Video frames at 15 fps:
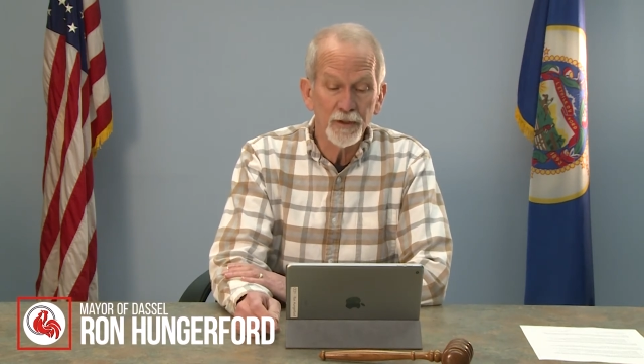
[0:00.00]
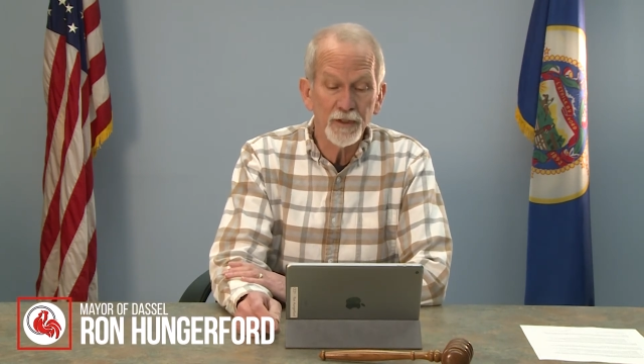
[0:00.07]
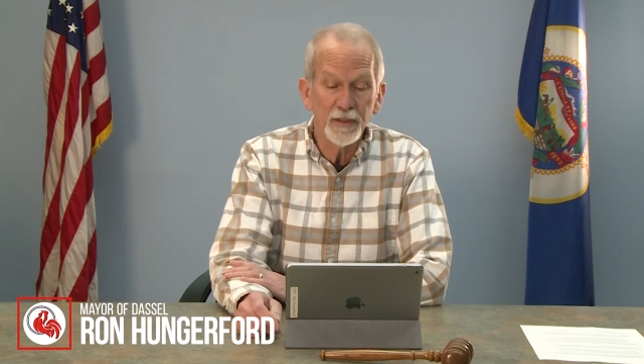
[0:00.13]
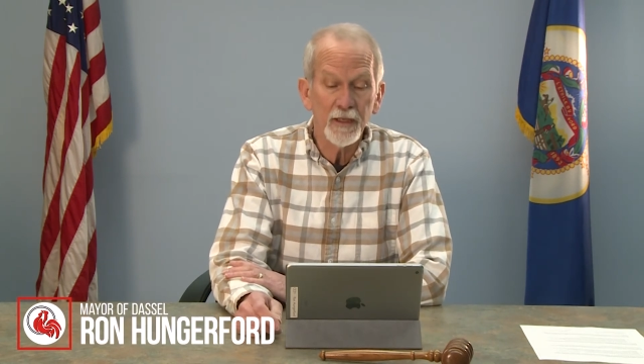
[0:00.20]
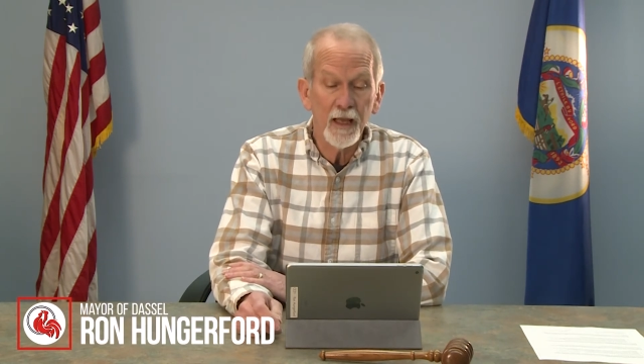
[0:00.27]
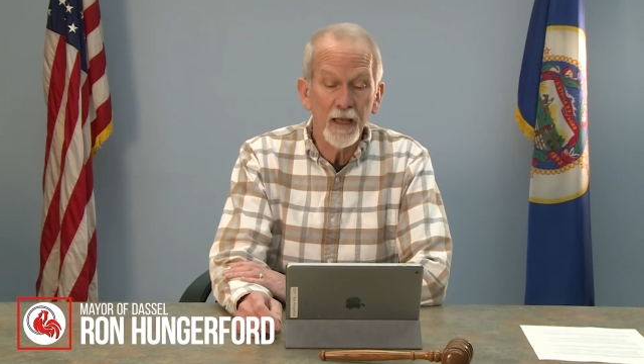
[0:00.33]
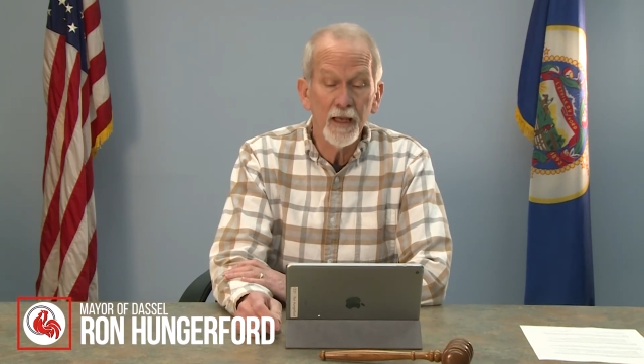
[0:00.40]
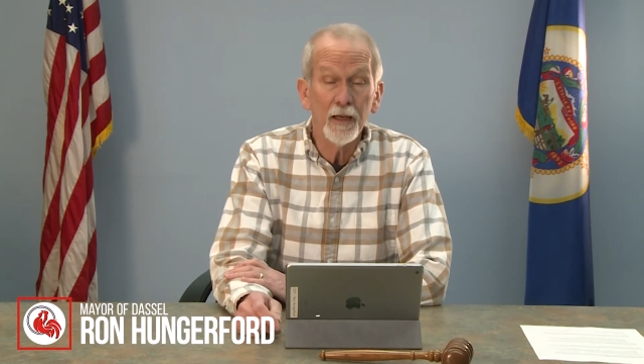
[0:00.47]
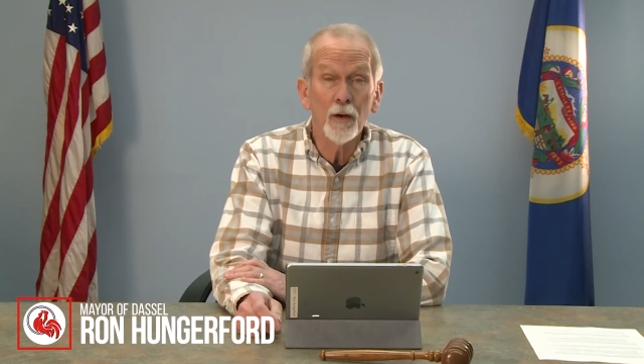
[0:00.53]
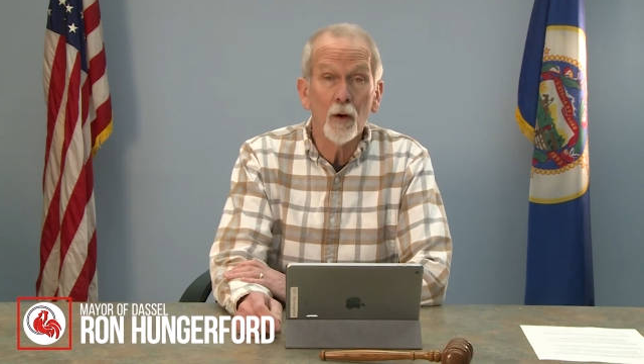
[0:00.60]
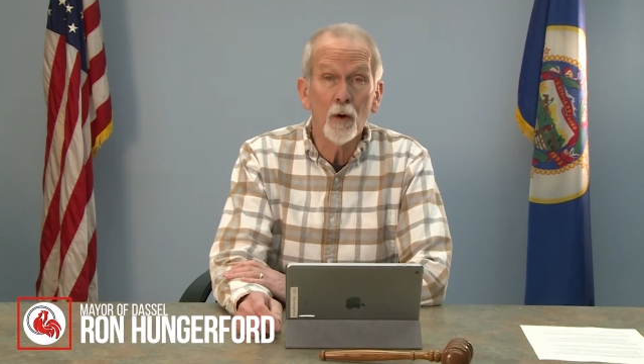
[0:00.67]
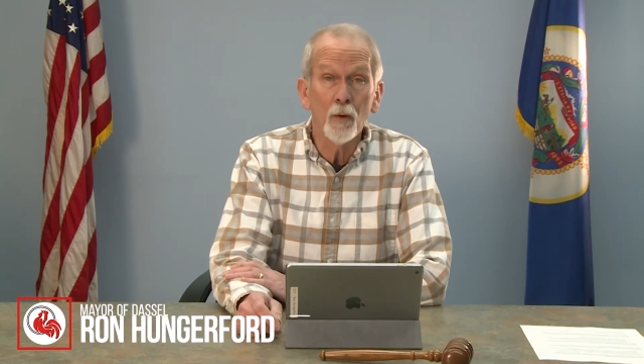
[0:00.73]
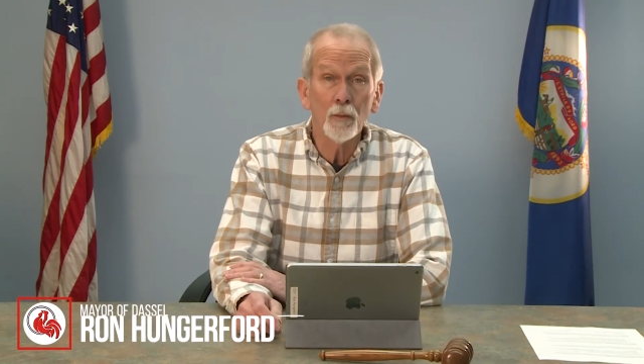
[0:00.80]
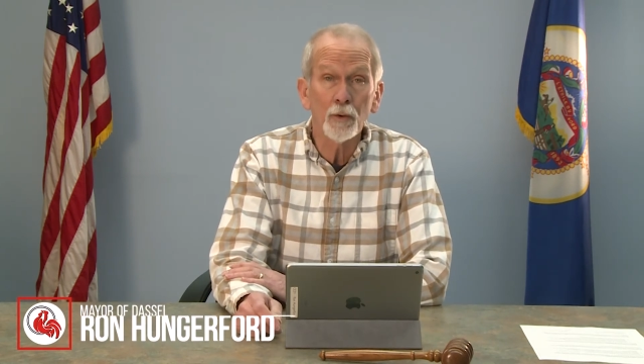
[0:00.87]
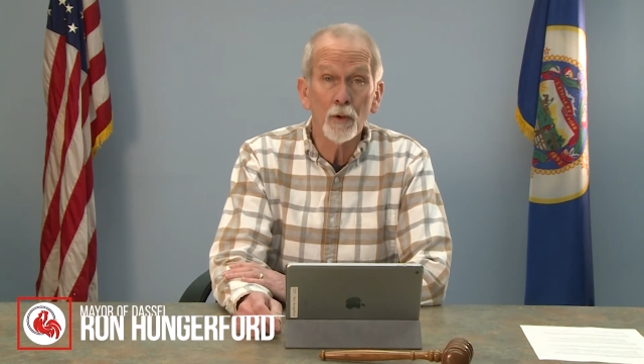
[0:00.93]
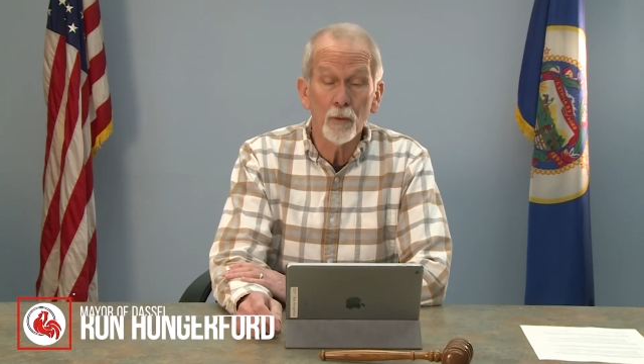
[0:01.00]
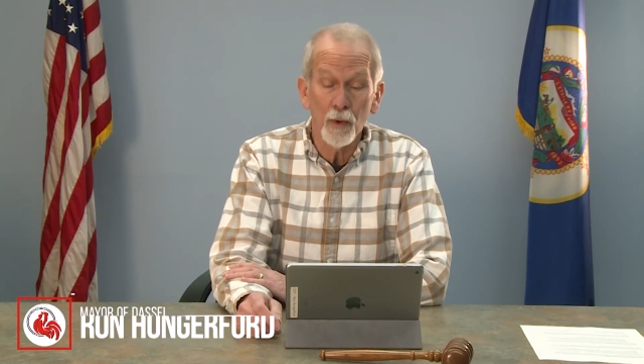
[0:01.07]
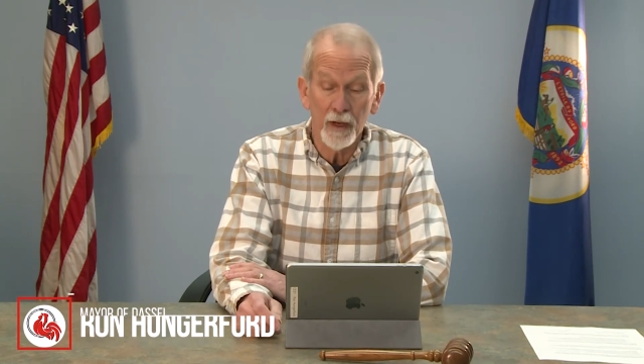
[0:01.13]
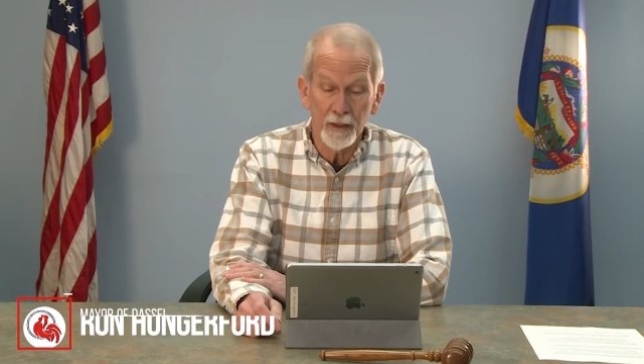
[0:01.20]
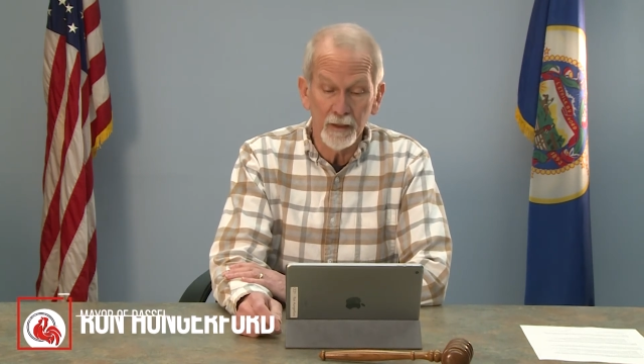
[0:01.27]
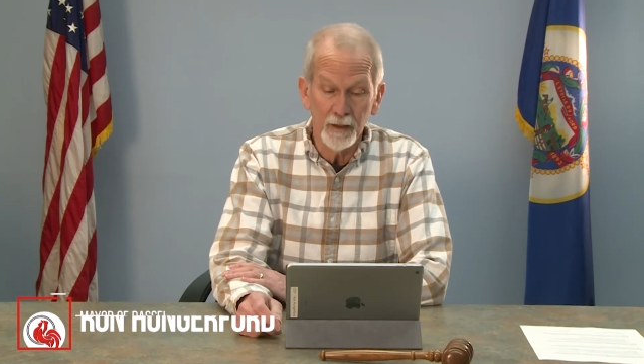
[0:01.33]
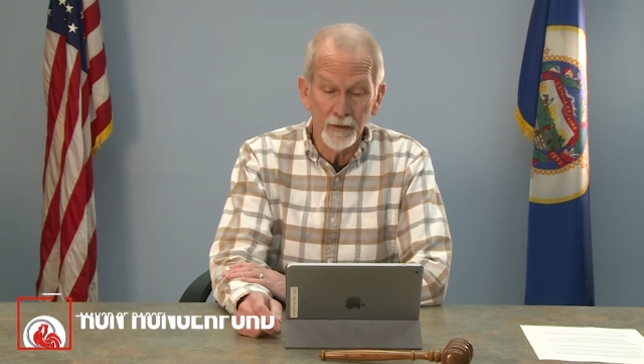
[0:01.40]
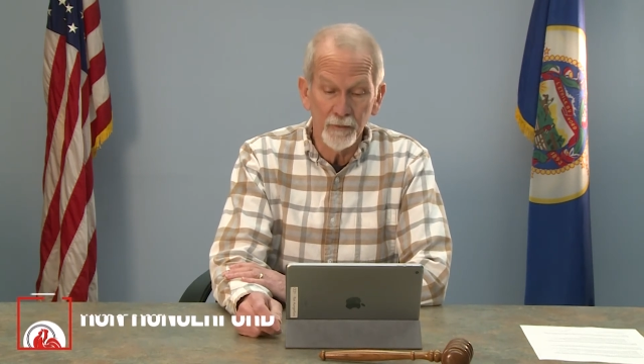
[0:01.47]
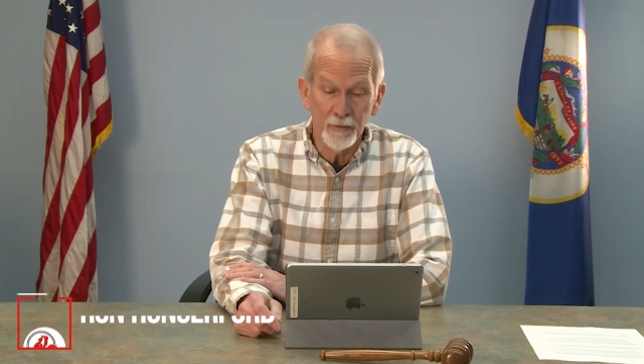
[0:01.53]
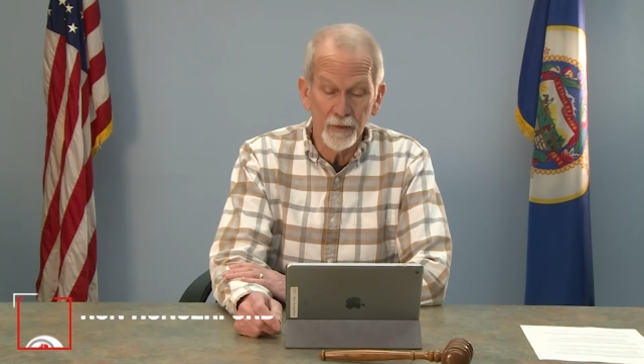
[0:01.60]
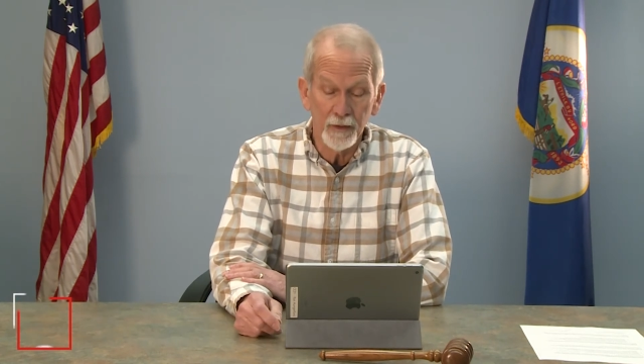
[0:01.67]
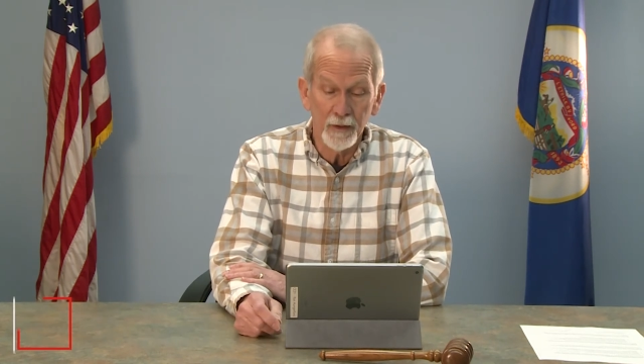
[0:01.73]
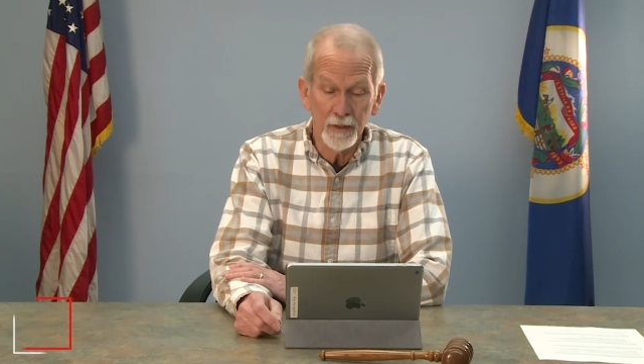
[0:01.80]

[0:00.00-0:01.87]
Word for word: stay-at-home directive,